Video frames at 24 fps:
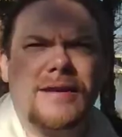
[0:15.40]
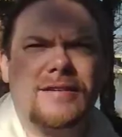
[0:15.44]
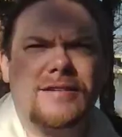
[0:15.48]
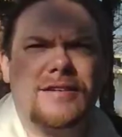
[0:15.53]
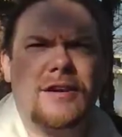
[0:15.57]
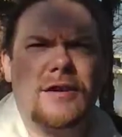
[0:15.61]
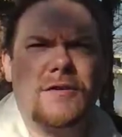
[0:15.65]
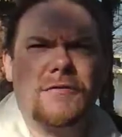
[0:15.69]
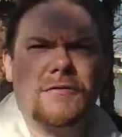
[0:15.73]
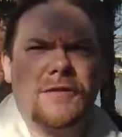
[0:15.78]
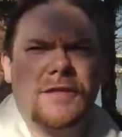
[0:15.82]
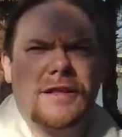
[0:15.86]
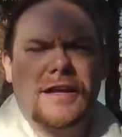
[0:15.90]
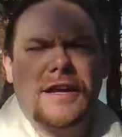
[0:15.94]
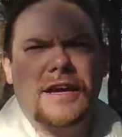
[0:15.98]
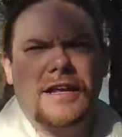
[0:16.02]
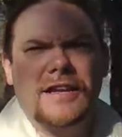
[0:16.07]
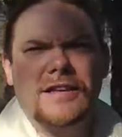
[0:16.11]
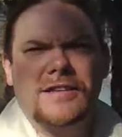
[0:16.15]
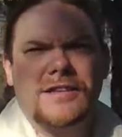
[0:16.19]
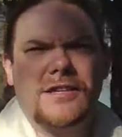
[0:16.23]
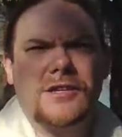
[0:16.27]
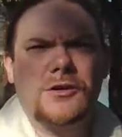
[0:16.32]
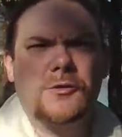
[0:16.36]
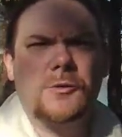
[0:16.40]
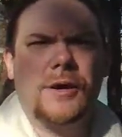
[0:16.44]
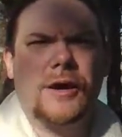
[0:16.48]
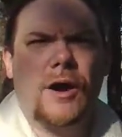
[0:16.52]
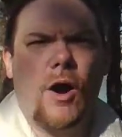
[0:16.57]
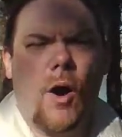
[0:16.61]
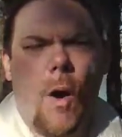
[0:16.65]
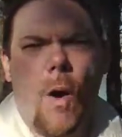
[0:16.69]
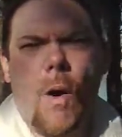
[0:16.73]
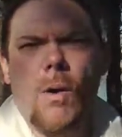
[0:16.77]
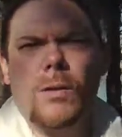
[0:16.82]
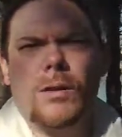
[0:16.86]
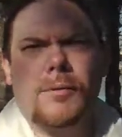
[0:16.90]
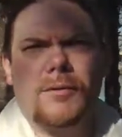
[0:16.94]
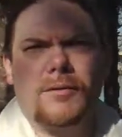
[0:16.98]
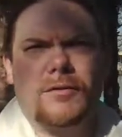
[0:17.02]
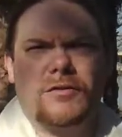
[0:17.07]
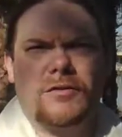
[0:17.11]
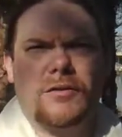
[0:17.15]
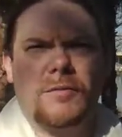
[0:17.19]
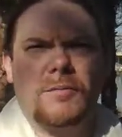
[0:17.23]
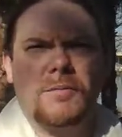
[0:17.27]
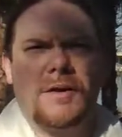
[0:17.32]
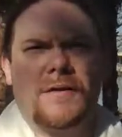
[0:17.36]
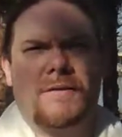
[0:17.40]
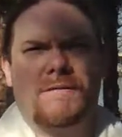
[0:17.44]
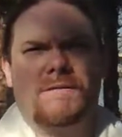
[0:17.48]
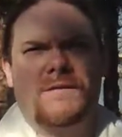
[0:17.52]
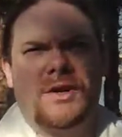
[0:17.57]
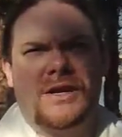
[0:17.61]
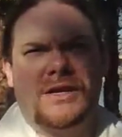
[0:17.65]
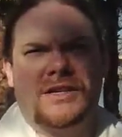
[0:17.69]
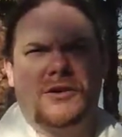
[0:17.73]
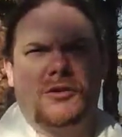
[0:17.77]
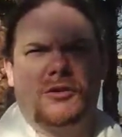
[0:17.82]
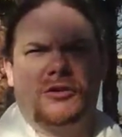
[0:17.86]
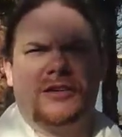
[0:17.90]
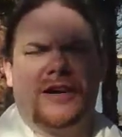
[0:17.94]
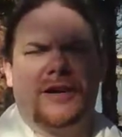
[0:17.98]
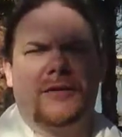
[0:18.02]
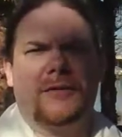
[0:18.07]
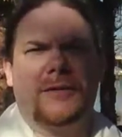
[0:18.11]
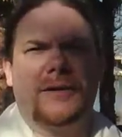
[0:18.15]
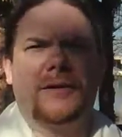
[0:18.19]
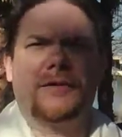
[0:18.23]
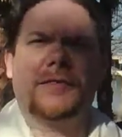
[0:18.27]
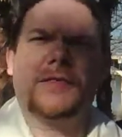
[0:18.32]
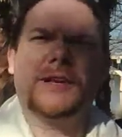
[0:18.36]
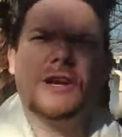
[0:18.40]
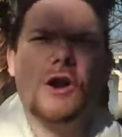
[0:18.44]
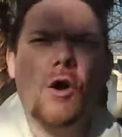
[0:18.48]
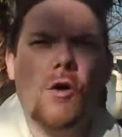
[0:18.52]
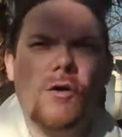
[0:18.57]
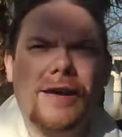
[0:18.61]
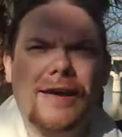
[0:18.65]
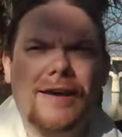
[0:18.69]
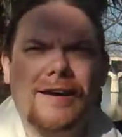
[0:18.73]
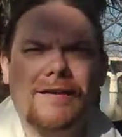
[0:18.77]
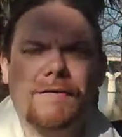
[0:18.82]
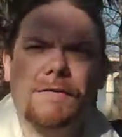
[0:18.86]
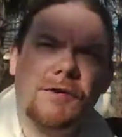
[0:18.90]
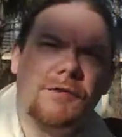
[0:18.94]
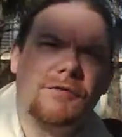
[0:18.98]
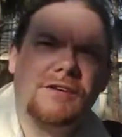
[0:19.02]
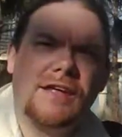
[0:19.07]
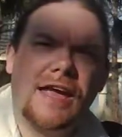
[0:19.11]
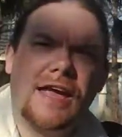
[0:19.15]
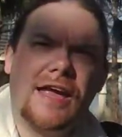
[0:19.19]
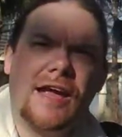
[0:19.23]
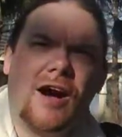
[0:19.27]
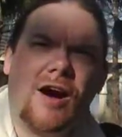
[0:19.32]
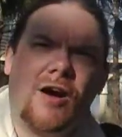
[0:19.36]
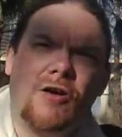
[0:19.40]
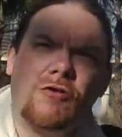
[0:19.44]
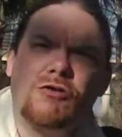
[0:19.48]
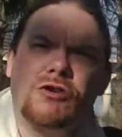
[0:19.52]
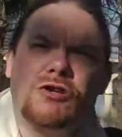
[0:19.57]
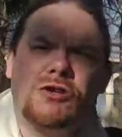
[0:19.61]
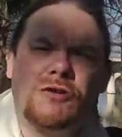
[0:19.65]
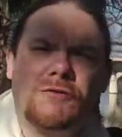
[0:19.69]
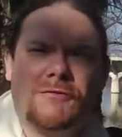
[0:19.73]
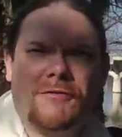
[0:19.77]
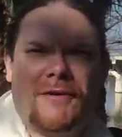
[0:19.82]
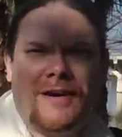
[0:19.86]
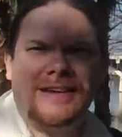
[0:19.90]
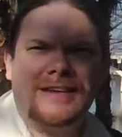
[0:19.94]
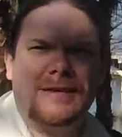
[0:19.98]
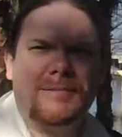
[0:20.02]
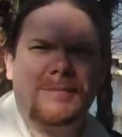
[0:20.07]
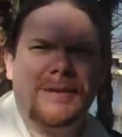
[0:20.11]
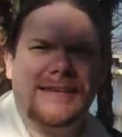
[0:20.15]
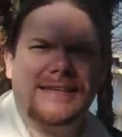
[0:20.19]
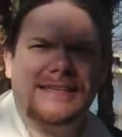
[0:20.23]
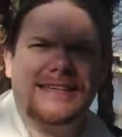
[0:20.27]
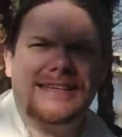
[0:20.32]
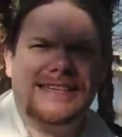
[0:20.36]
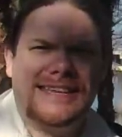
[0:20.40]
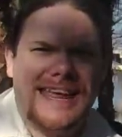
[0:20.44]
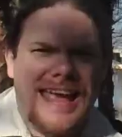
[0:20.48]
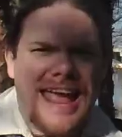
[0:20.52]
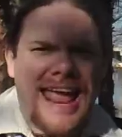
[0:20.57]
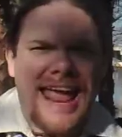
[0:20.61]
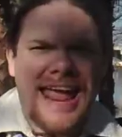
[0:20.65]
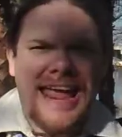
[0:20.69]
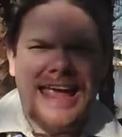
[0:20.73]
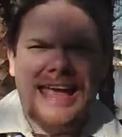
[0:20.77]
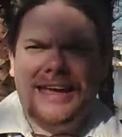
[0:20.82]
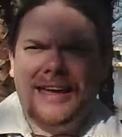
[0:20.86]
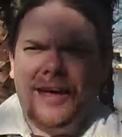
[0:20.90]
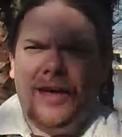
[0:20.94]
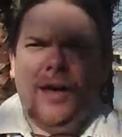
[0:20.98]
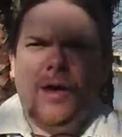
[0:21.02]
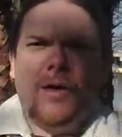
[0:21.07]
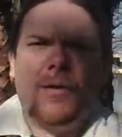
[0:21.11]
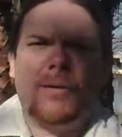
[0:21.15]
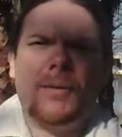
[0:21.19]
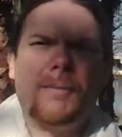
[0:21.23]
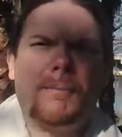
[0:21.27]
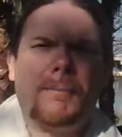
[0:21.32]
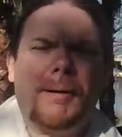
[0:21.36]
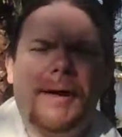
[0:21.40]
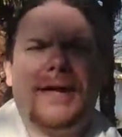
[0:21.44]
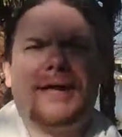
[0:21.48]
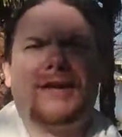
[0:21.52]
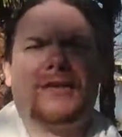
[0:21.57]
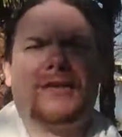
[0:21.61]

Spence here for the continuing All About Symbian video diary on the Nokia 5800. You find me today on the